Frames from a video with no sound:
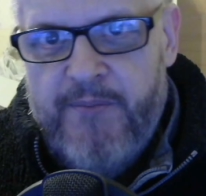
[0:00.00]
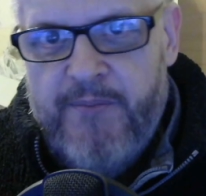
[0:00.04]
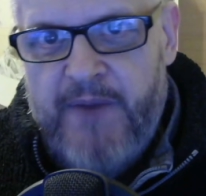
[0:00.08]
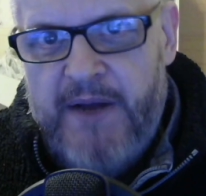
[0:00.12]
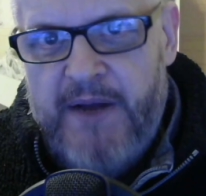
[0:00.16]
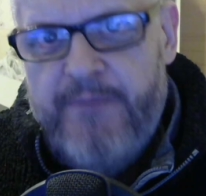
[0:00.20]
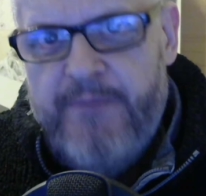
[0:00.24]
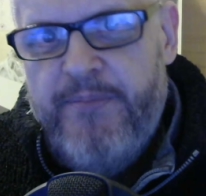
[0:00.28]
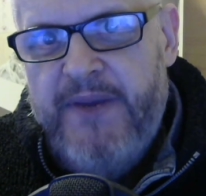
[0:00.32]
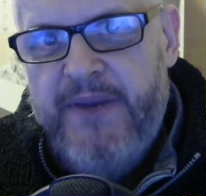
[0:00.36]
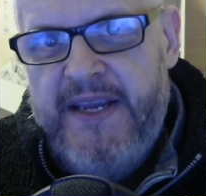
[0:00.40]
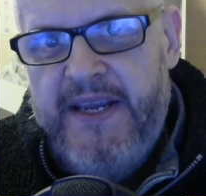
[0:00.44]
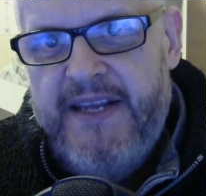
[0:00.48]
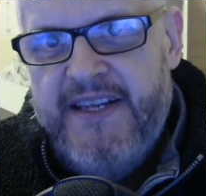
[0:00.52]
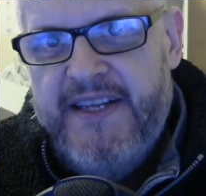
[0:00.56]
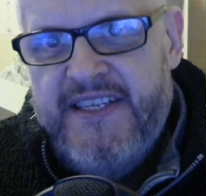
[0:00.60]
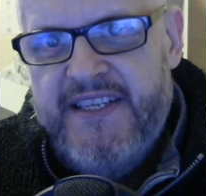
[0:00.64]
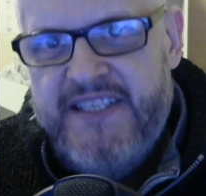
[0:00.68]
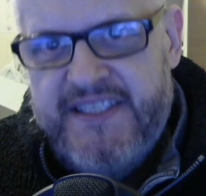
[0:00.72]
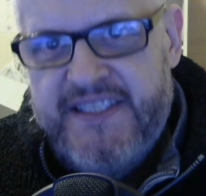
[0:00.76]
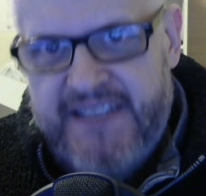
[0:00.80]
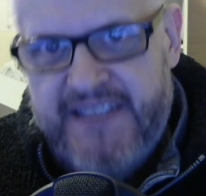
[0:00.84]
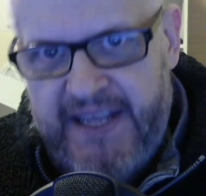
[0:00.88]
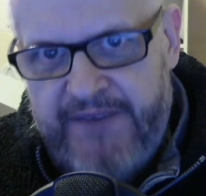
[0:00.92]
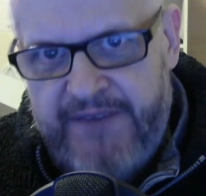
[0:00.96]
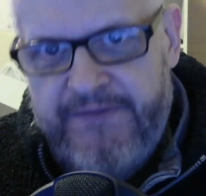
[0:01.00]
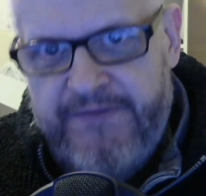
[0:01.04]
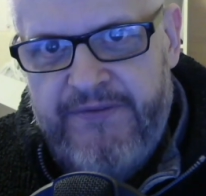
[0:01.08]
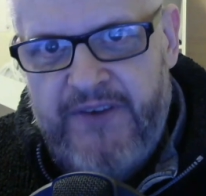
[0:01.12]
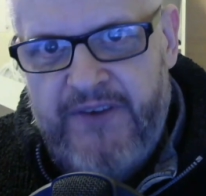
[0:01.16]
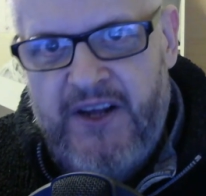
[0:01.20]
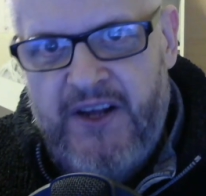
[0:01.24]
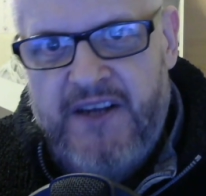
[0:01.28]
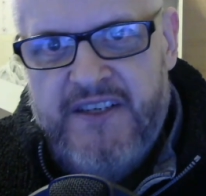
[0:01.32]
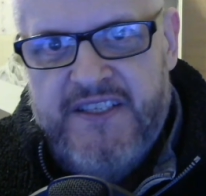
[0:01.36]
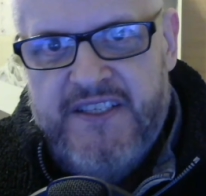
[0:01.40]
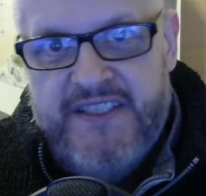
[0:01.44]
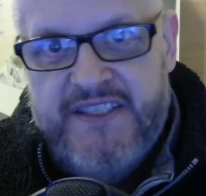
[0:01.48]
But being a
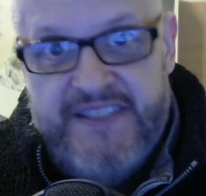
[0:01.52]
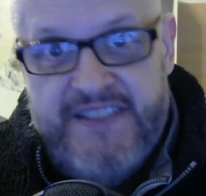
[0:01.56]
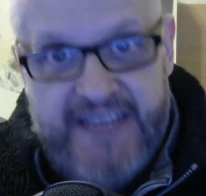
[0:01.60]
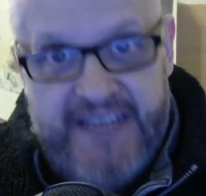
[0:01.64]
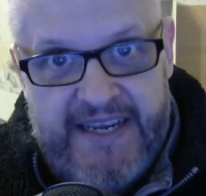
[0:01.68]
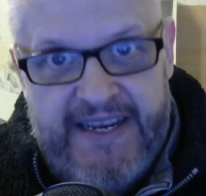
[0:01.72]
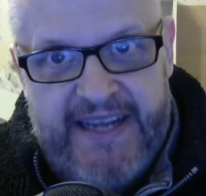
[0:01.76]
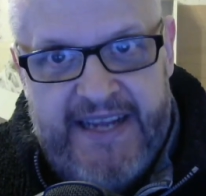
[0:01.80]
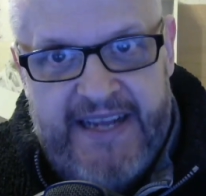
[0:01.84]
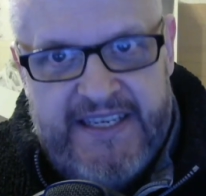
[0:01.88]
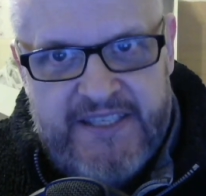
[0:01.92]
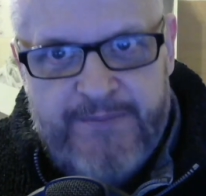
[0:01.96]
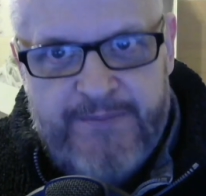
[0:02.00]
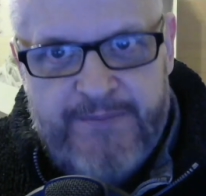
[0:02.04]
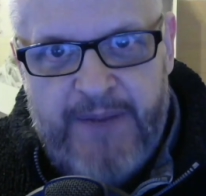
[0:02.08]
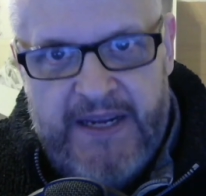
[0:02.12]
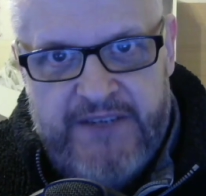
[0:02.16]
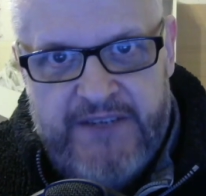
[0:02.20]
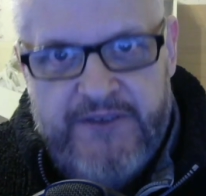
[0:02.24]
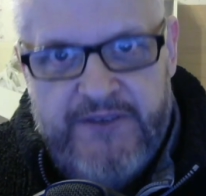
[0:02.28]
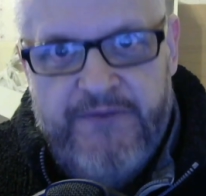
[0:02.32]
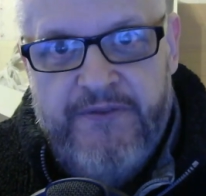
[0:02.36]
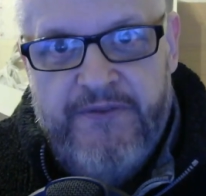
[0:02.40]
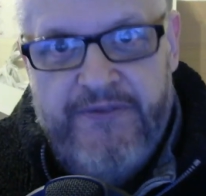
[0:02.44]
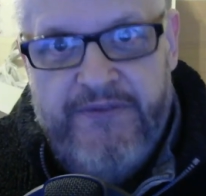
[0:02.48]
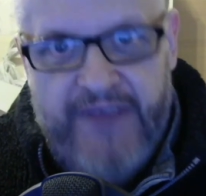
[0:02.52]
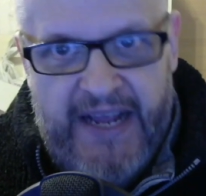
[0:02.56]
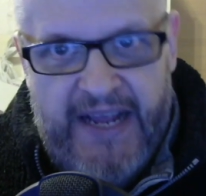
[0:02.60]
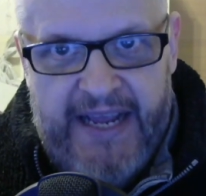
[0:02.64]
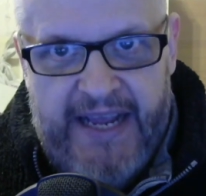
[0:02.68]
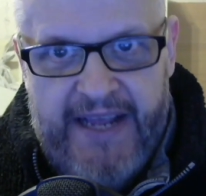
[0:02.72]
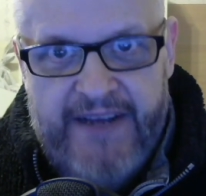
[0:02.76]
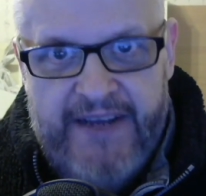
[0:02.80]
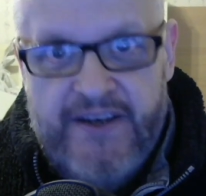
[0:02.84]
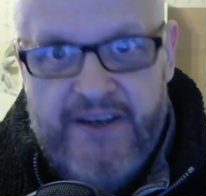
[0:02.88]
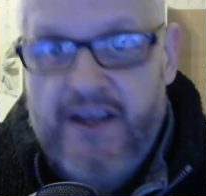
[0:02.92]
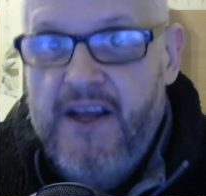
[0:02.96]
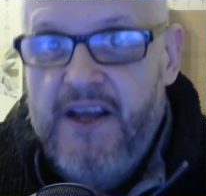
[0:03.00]
steadfast ZX Spectrum
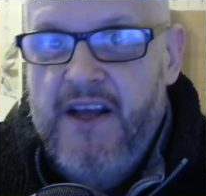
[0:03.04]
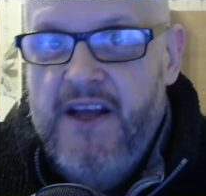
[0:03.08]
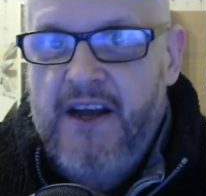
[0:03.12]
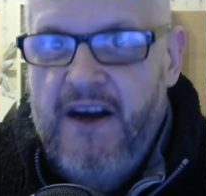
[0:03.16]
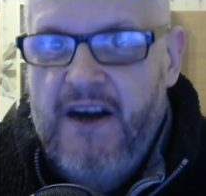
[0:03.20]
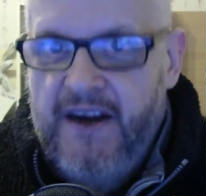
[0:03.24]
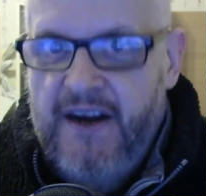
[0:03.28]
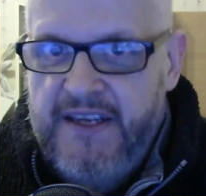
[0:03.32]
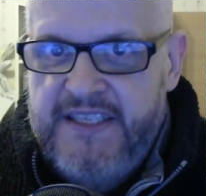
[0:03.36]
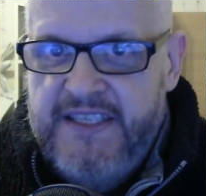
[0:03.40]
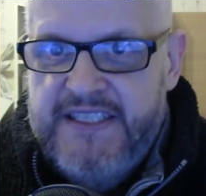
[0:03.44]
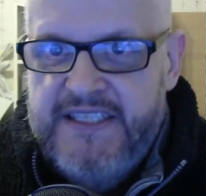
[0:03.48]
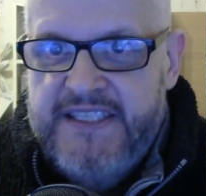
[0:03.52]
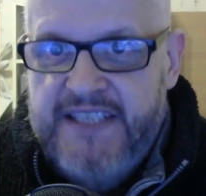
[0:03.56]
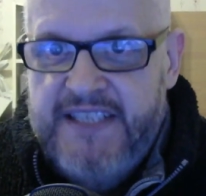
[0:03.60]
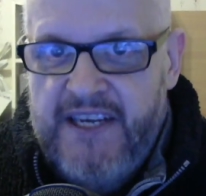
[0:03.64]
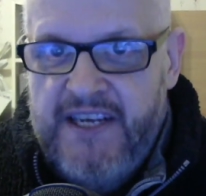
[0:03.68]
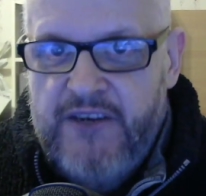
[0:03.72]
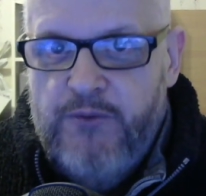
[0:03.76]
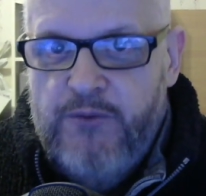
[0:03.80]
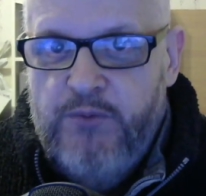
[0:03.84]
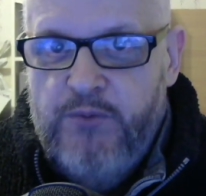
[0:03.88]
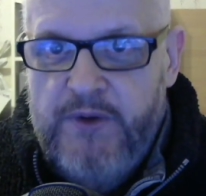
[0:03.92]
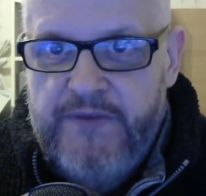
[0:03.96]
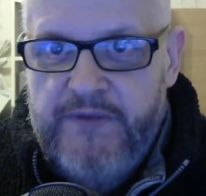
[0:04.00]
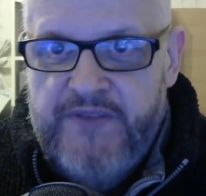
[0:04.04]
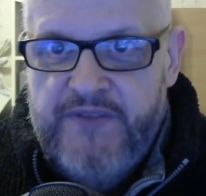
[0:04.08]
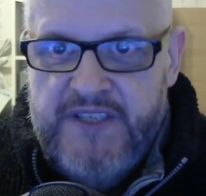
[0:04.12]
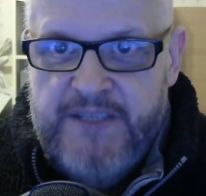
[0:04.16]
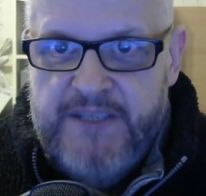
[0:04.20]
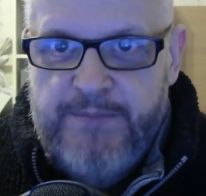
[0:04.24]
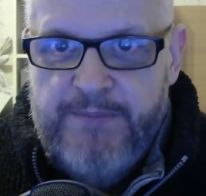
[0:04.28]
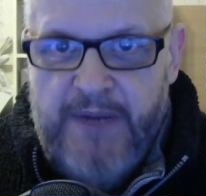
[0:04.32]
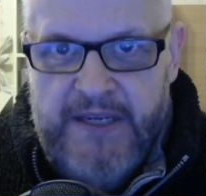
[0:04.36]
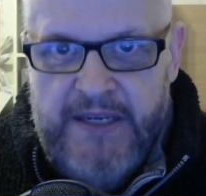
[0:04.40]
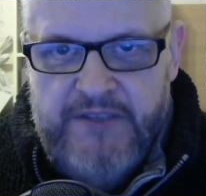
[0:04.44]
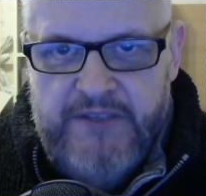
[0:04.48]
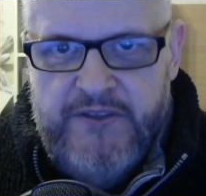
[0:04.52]
fan, I stuck with the
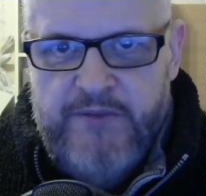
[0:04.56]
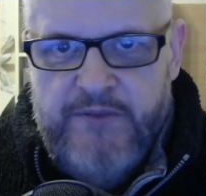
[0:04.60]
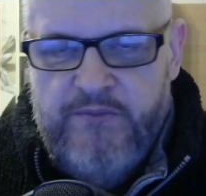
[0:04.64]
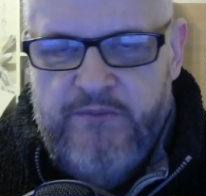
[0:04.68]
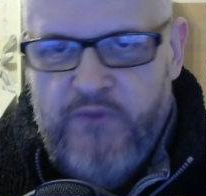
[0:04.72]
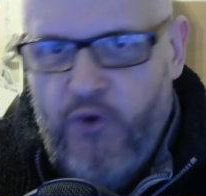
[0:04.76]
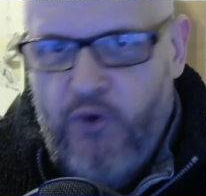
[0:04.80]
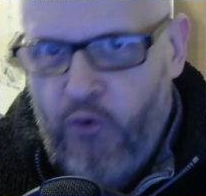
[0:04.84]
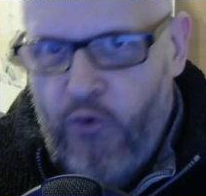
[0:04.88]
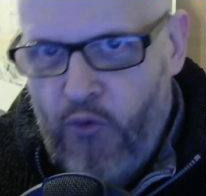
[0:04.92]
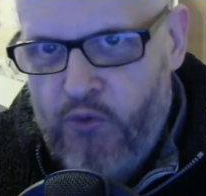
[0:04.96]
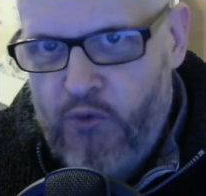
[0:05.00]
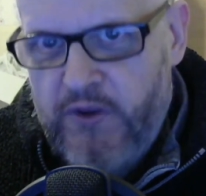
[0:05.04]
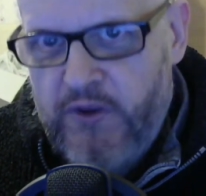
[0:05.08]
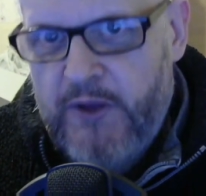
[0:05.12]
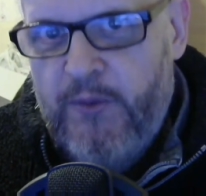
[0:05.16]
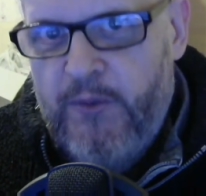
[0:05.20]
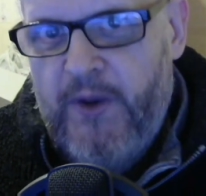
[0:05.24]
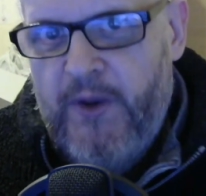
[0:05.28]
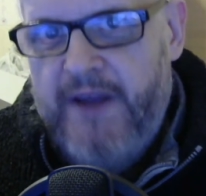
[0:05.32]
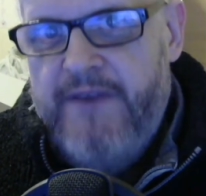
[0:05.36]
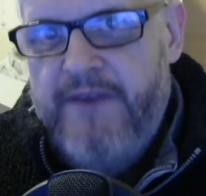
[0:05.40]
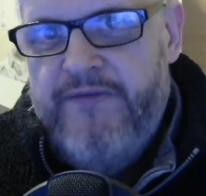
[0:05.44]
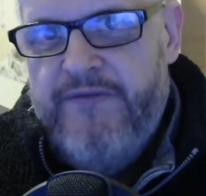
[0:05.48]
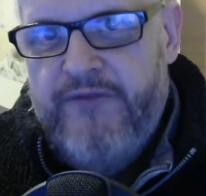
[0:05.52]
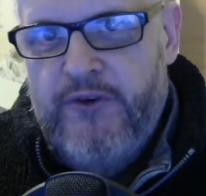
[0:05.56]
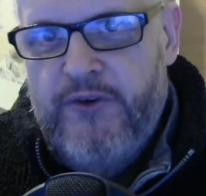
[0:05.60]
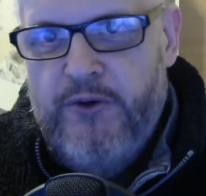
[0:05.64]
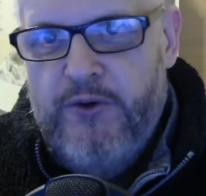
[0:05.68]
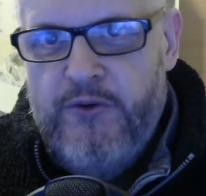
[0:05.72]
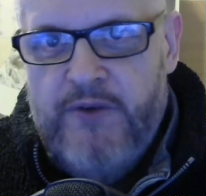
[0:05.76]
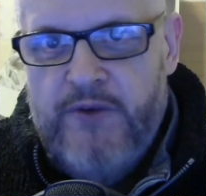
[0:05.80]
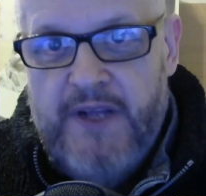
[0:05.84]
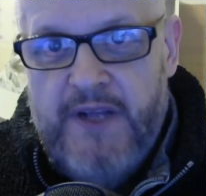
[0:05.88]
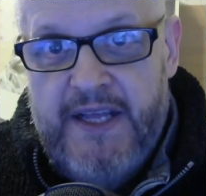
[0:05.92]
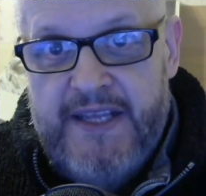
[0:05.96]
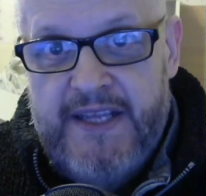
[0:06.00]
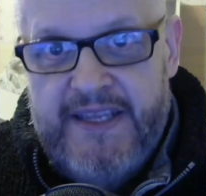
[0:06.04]
Spectrum all the way
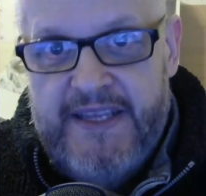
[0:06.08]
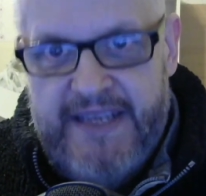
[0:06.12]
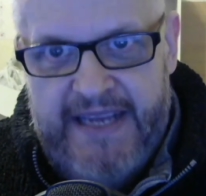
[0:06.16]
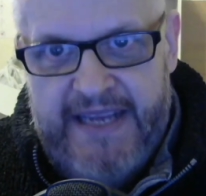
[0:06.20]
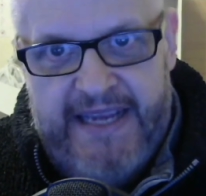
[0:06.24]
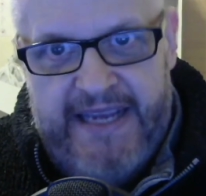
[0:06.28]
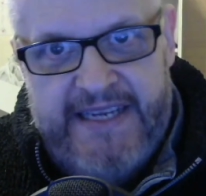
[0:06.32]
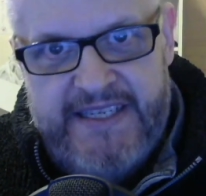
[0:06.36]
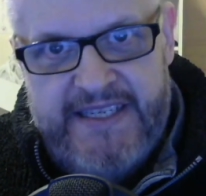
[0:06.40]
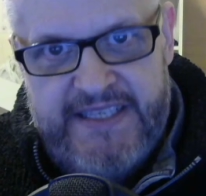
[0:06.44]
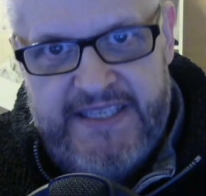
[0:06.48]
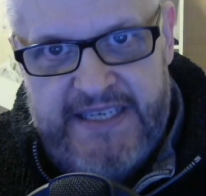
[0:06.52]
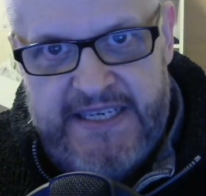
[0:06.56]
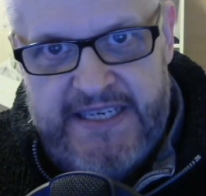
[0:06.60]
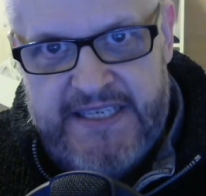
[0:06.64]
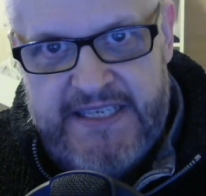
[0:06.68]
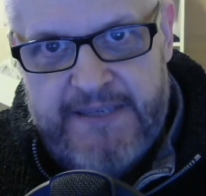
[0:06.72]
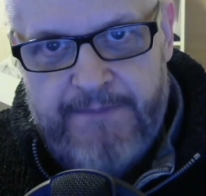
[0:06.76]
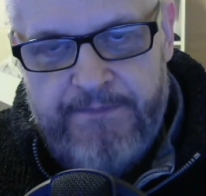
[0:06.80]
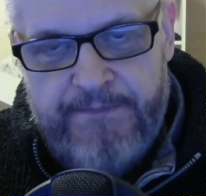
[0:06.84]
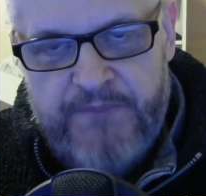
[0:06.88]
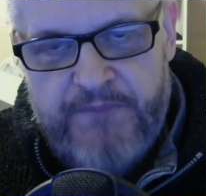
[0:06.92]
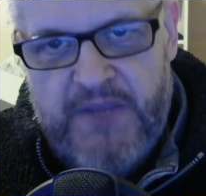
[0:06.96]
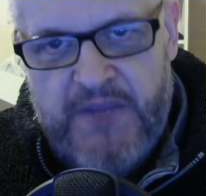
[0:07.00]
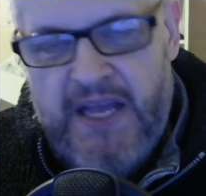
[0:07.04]
through the 80s.